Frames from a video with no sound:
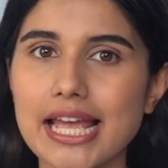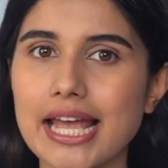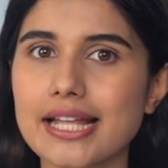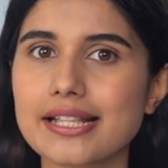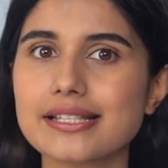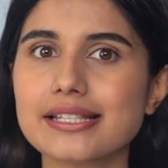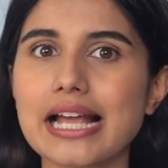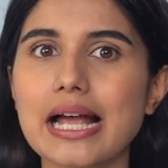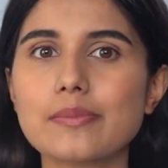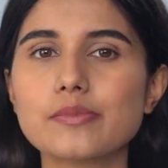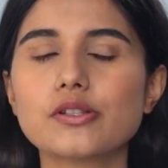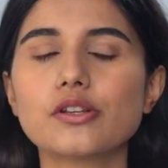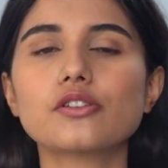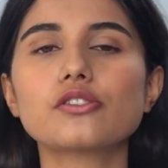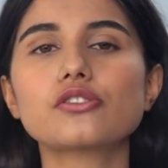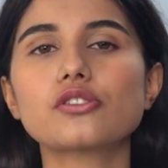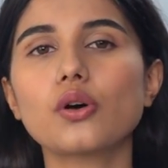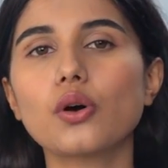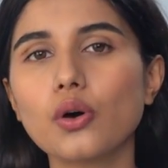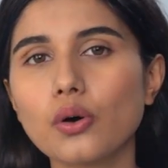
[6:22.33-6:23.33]
and
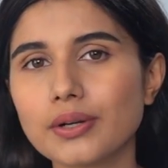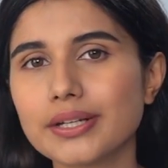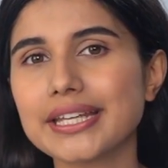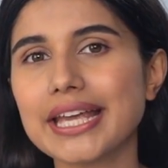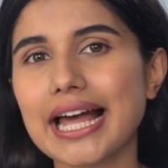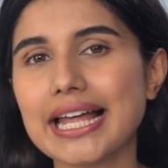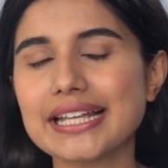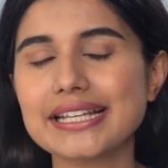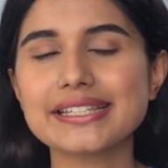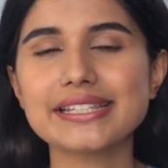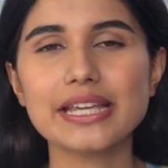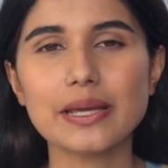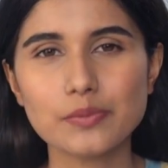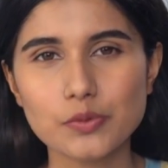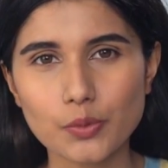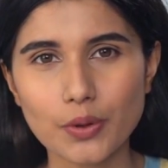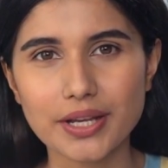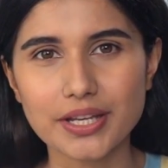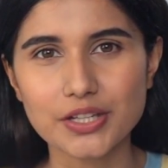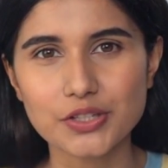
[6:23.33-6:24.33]
Samsung's own Galaxy
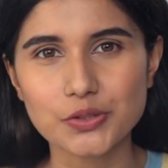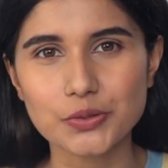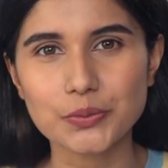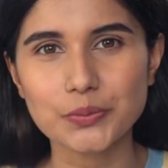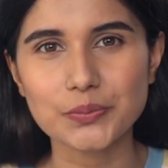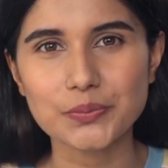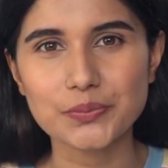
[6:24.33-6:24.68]
M22.